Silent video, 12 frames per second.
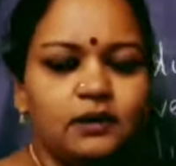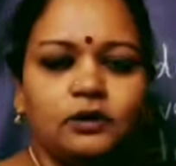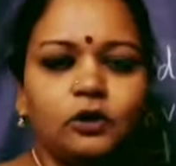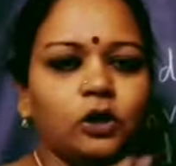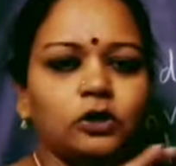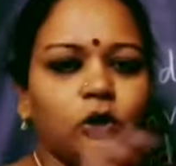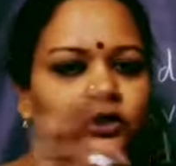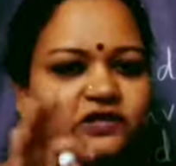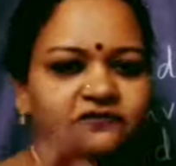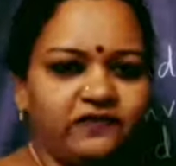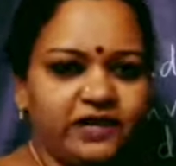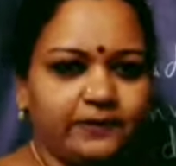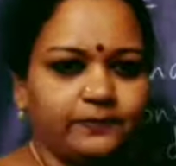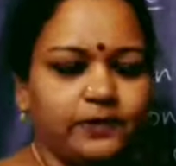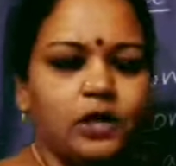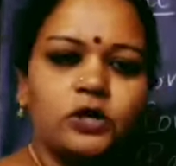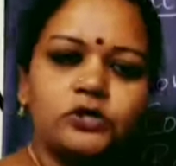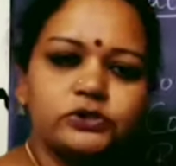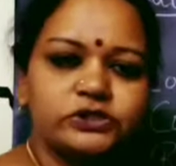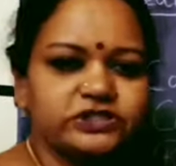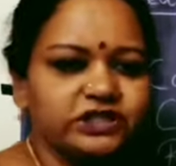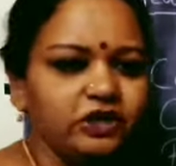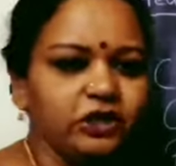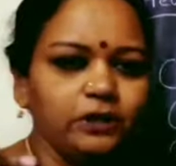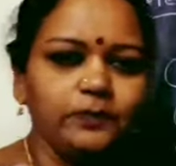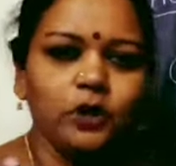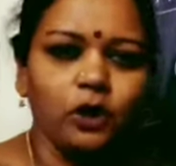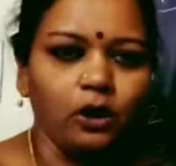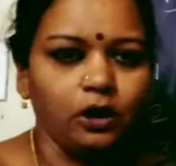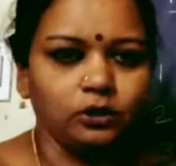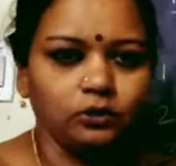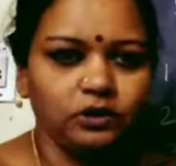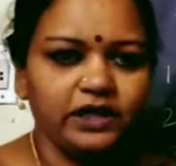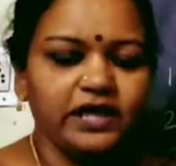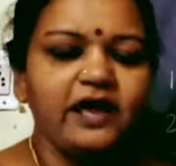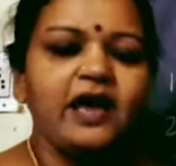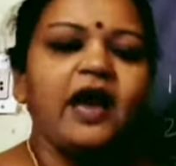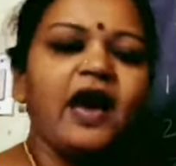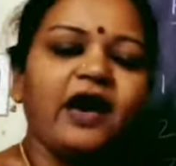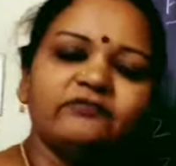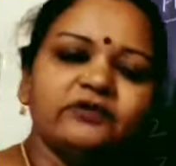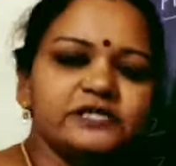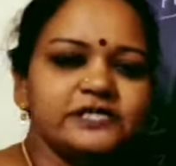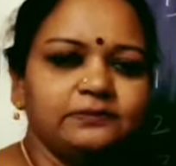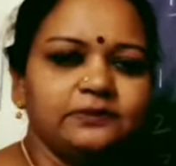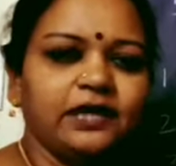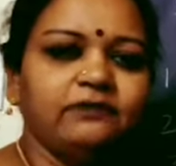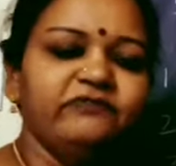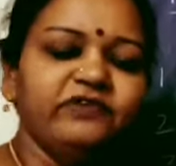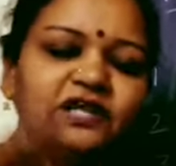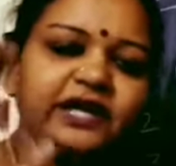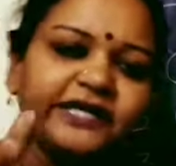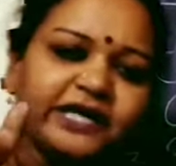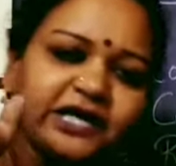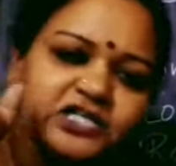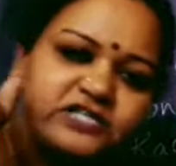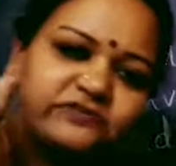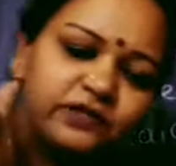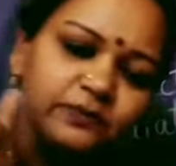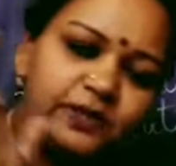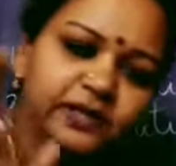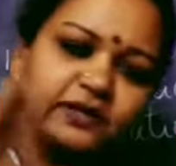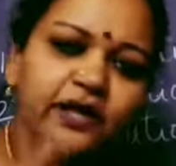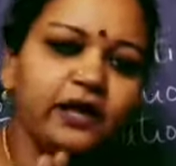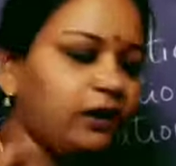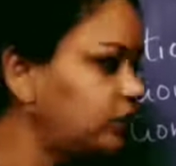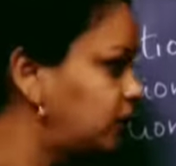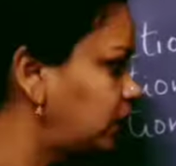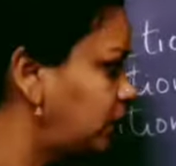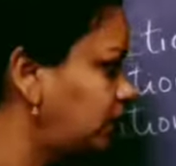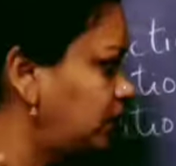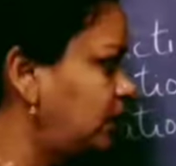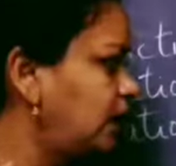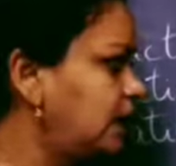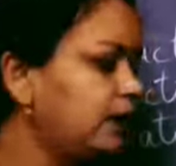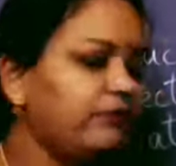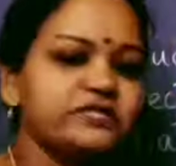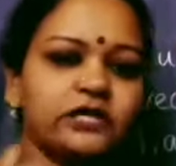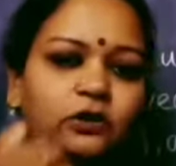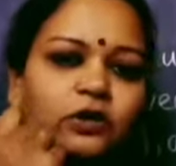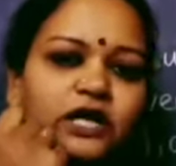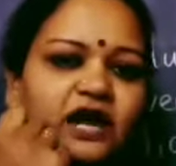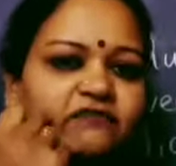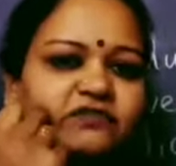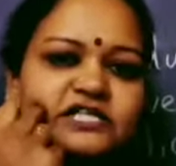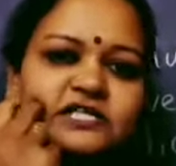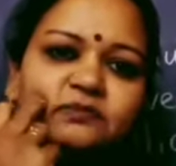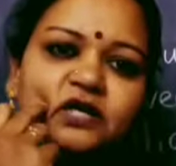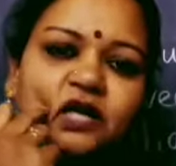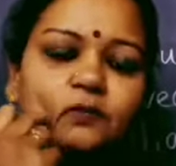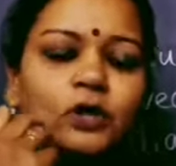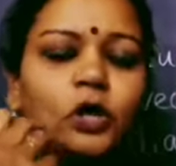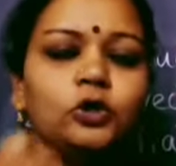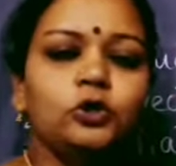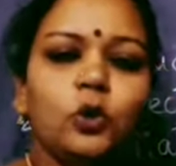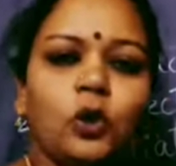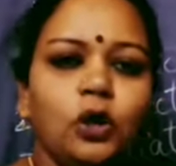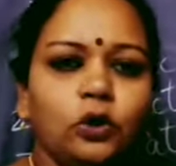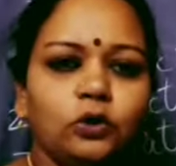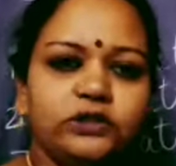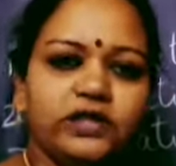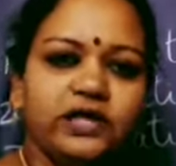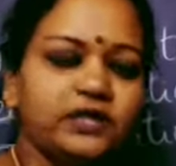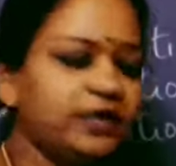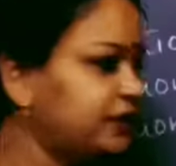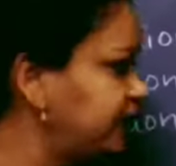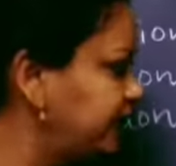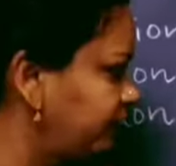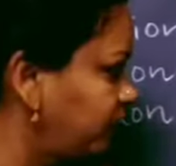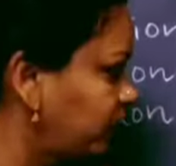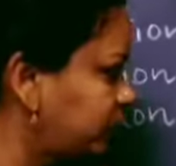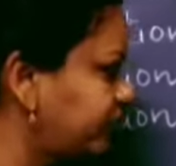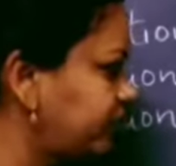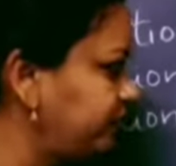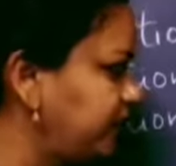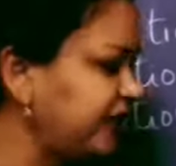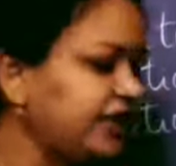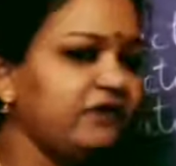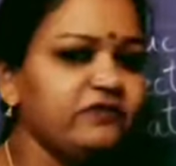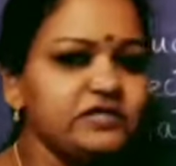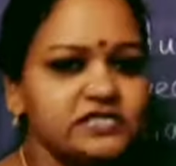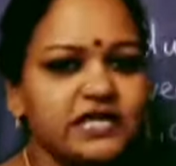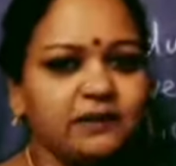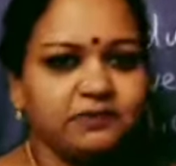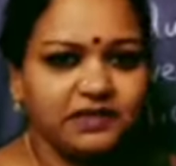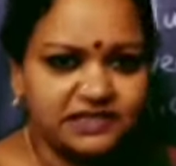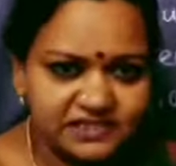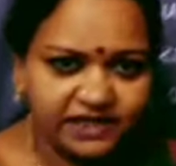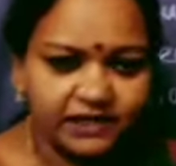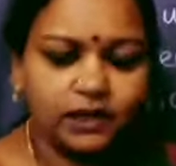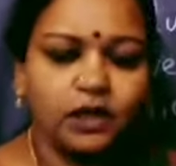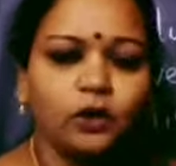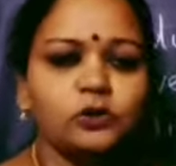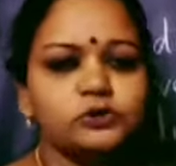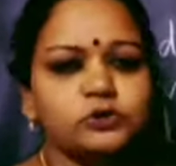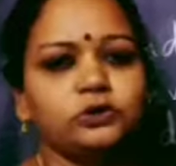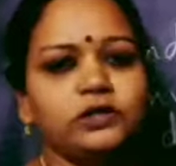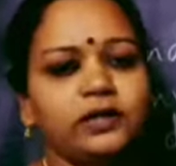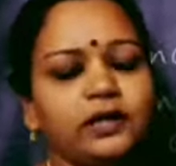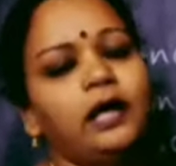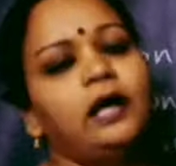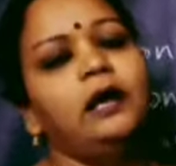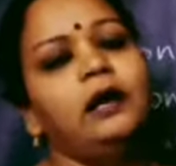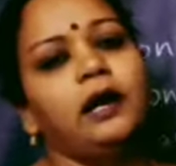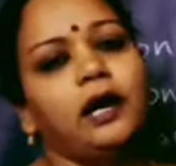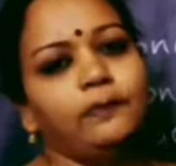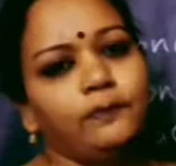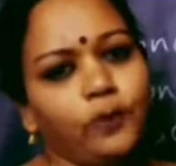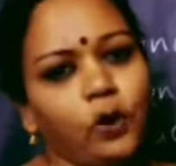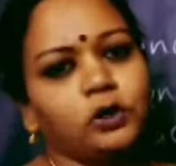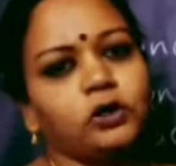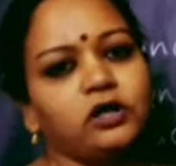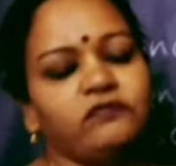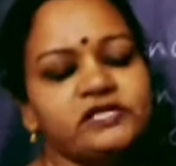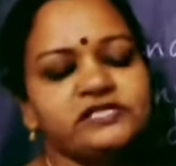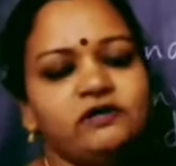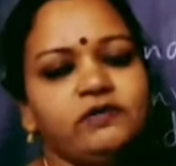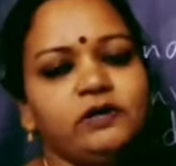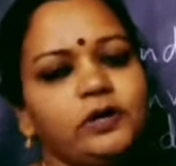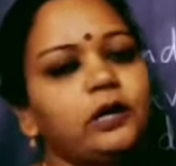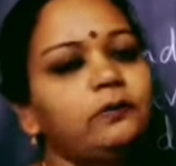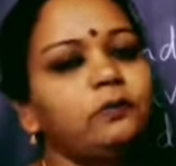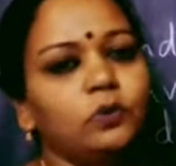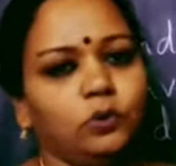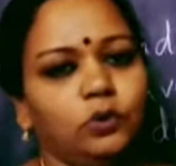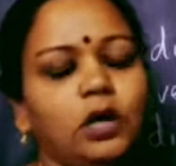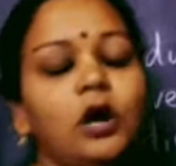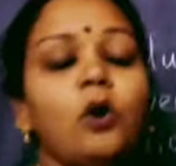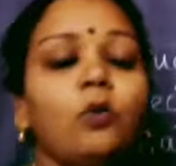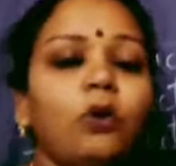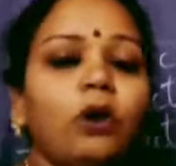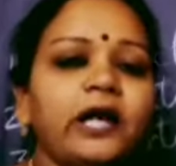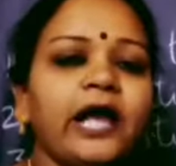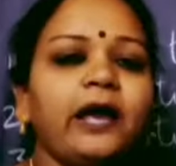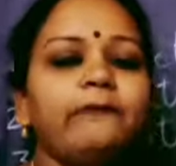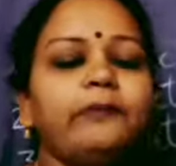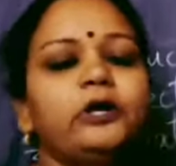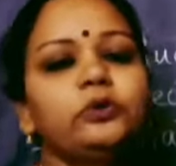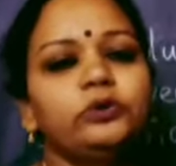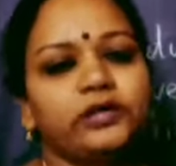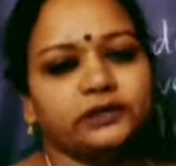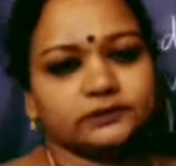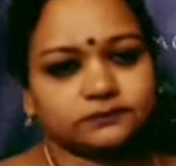not on the flame. So still it will be hot only. After some time, will the heat energy will be there on the vessel only. After some time, you all know that the thing, whatever the material which is kept inside, and also the pot or vessel will become cold. What happened to that